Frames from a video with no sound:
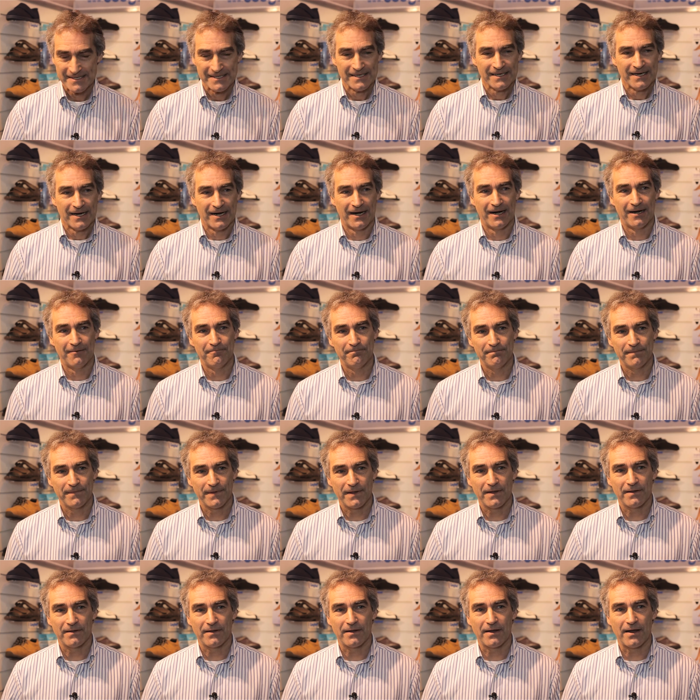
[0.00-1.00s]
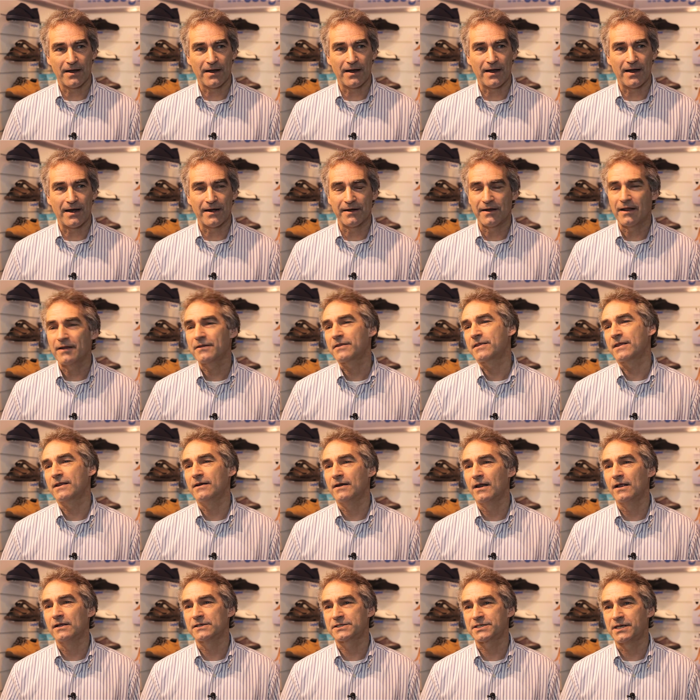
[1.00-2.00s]
And I think
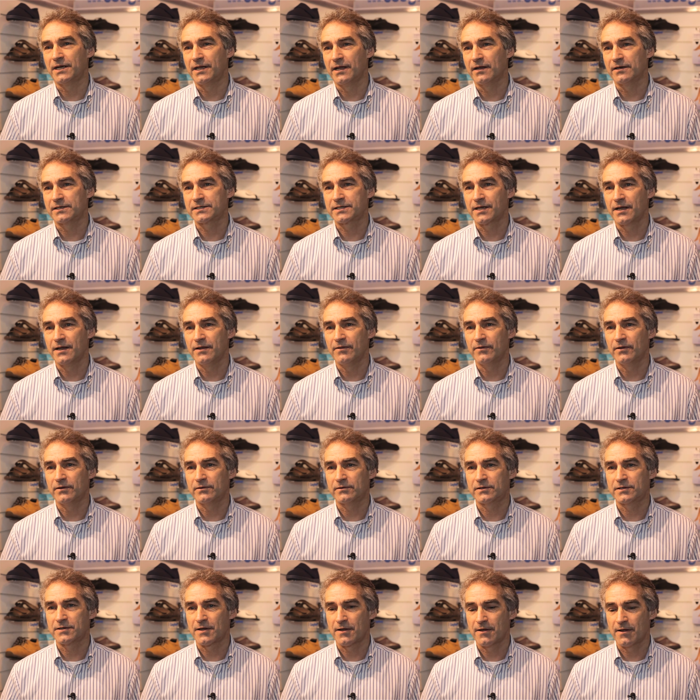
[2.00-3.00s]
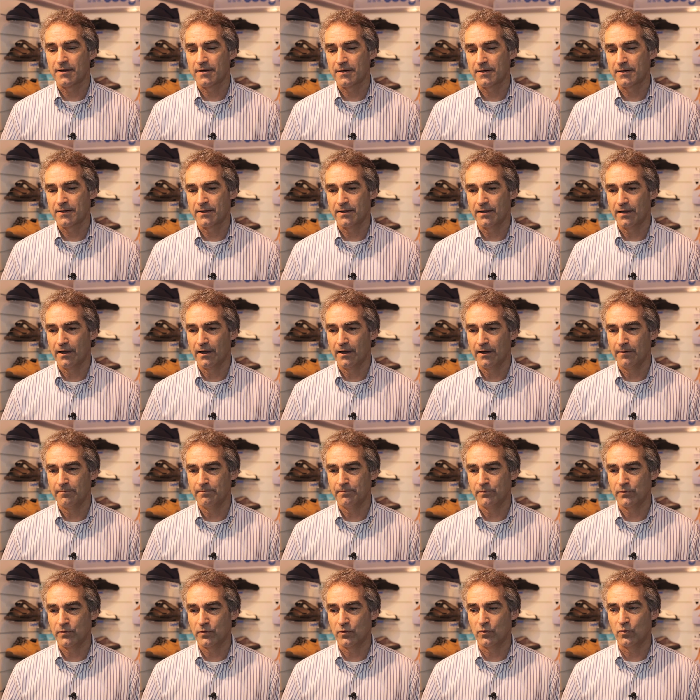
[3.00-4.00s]
lastly, I'd say that
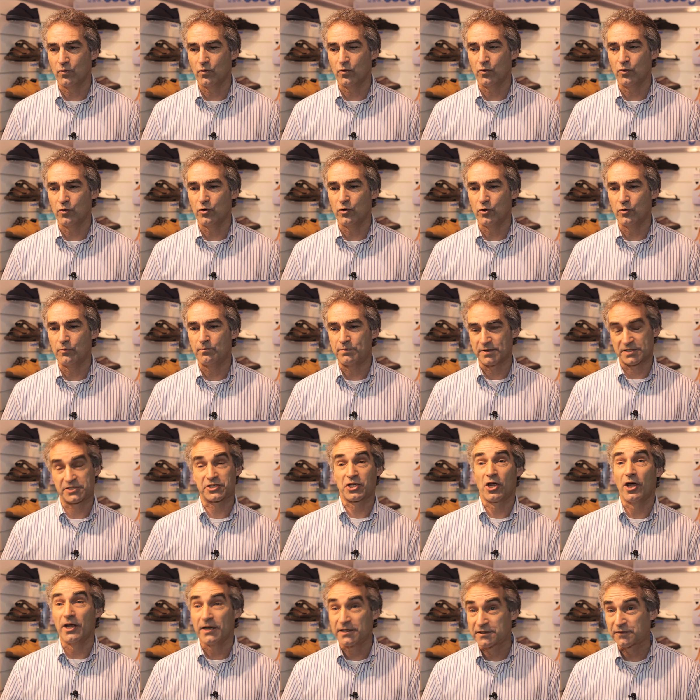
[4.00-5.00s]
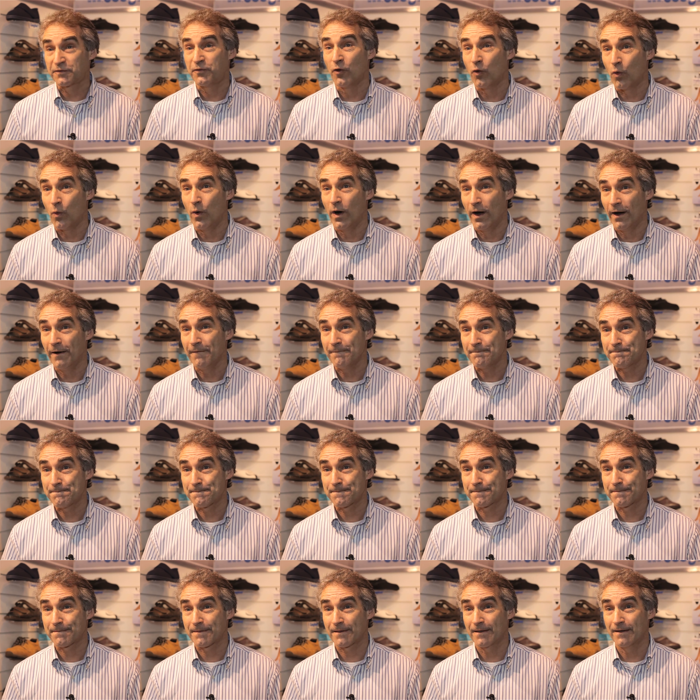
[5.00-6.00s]
besides footwear,
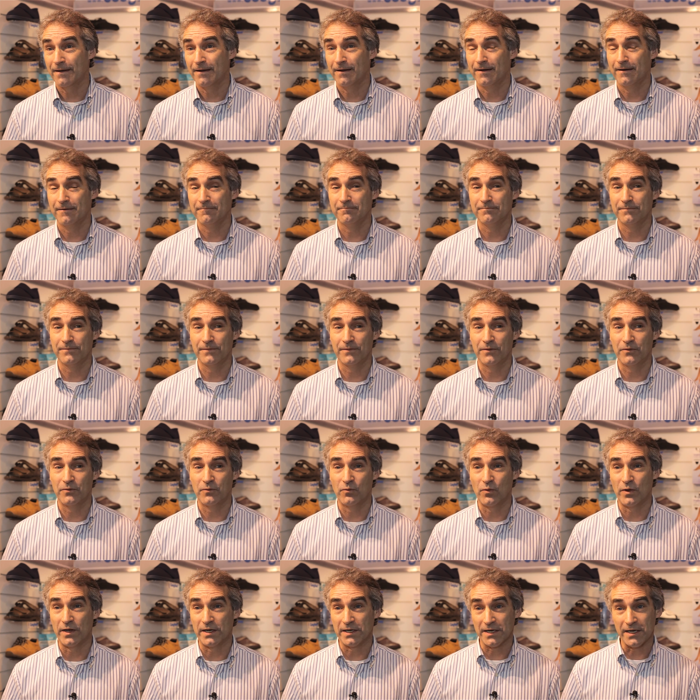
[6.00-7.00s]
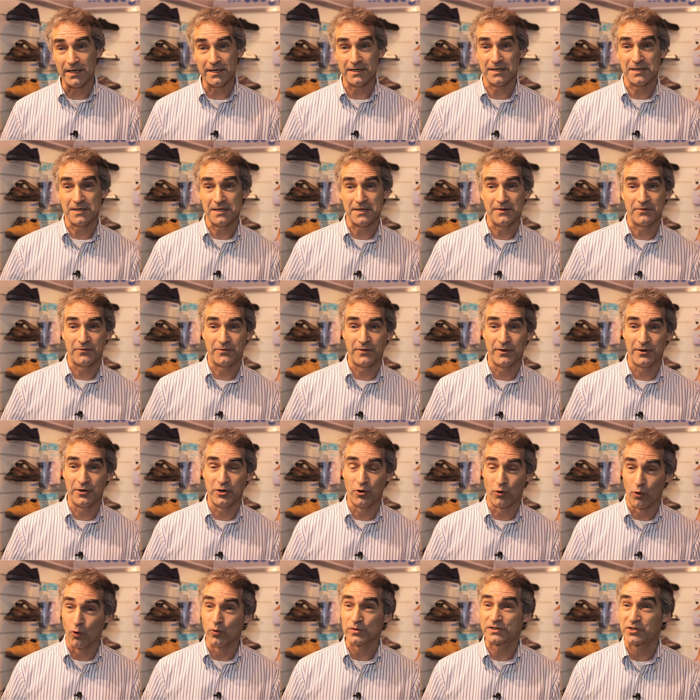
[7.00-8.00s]
that
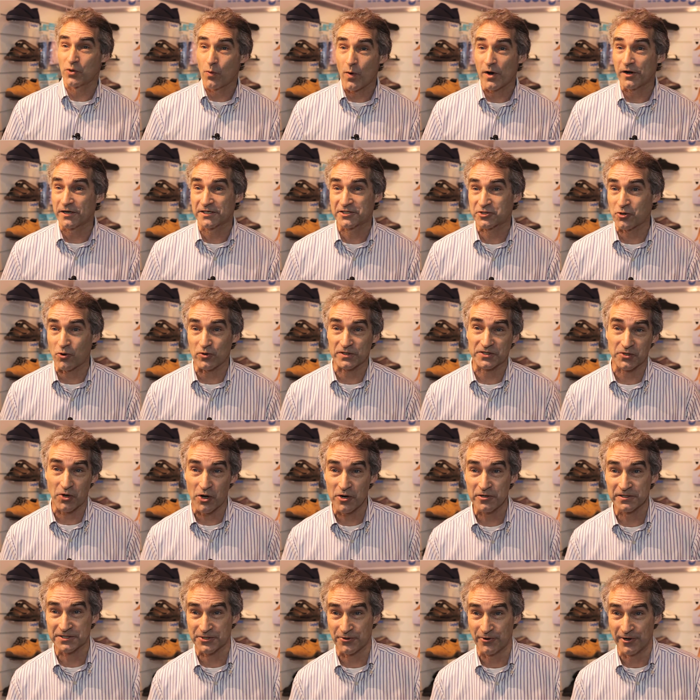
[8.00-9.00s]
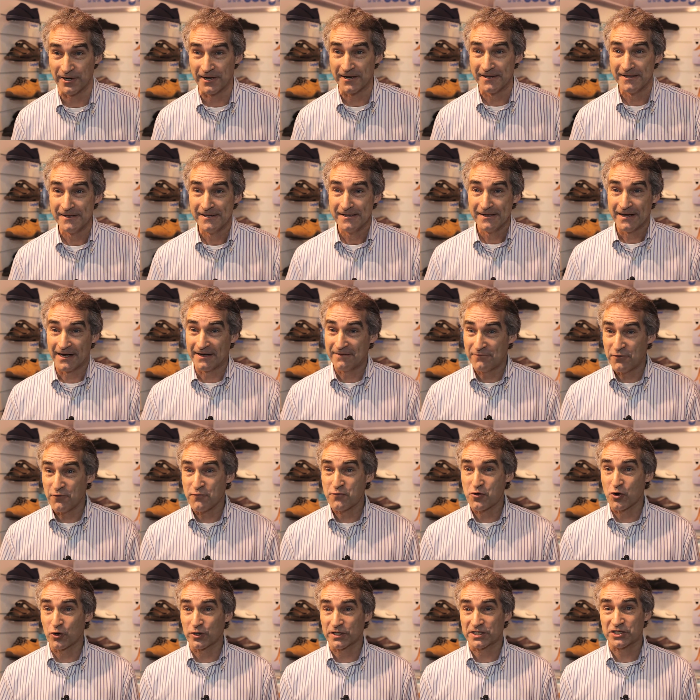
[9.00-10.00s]
you're also wearing socks or hosiery. And if
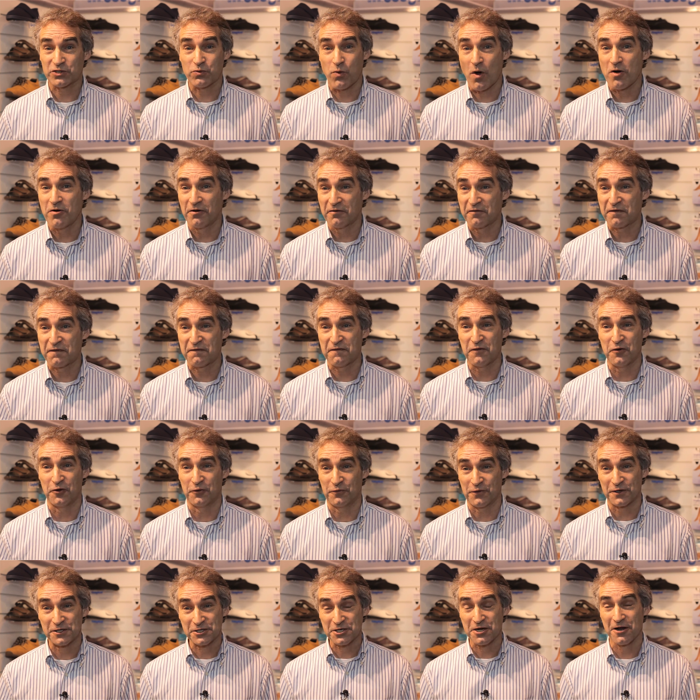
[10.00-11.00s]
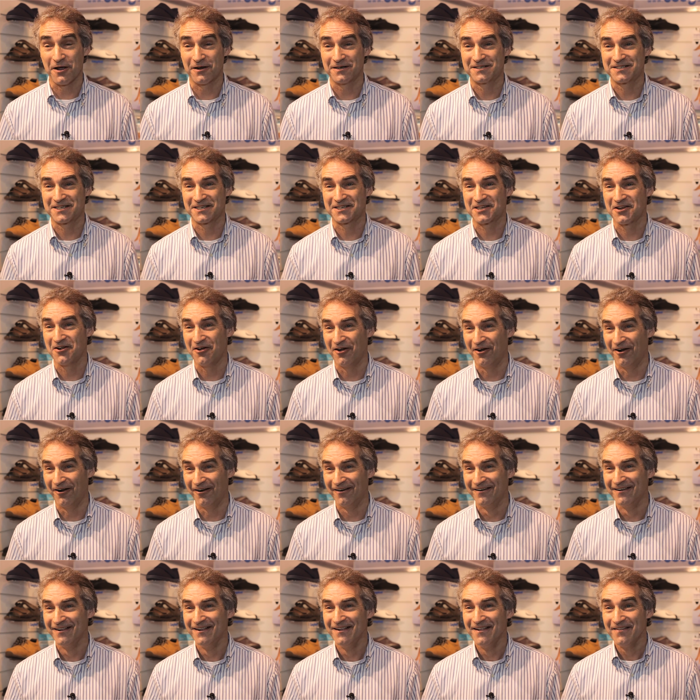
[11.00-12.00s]
you've got a swollen foot, the chances are
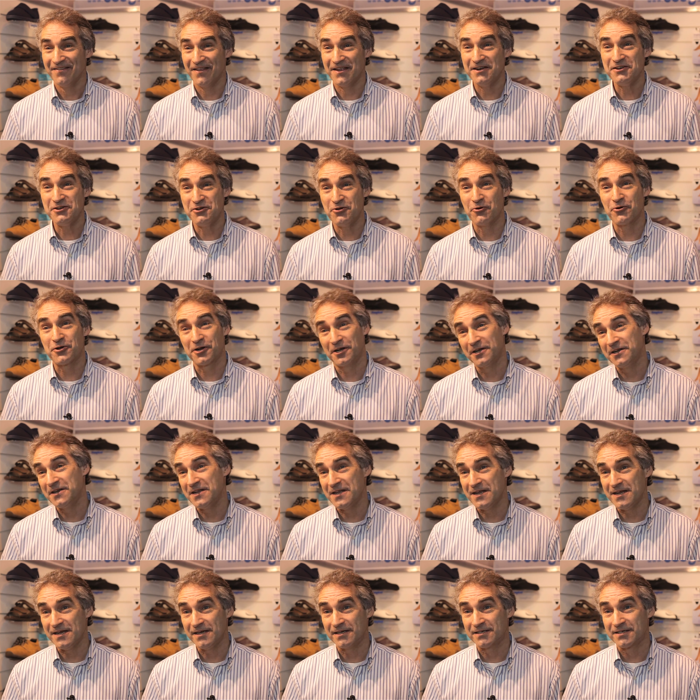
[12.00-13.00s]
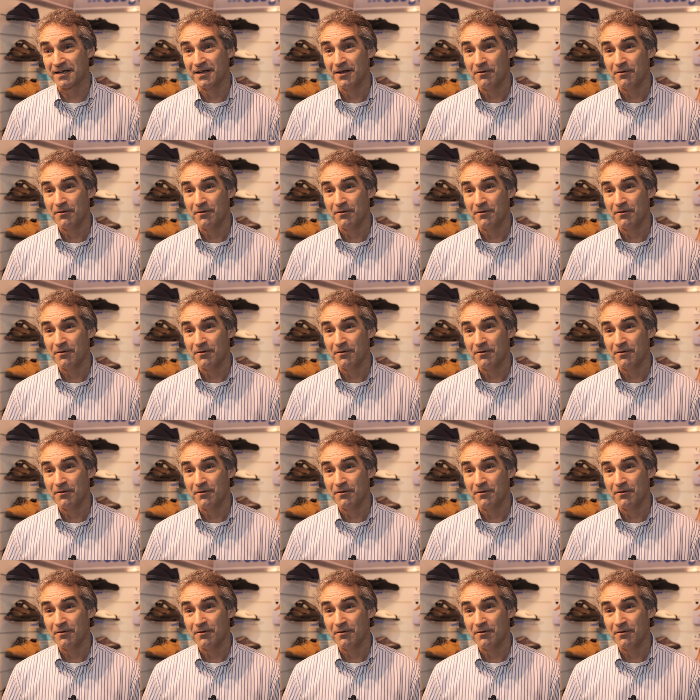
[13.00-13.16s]
then you're going to need,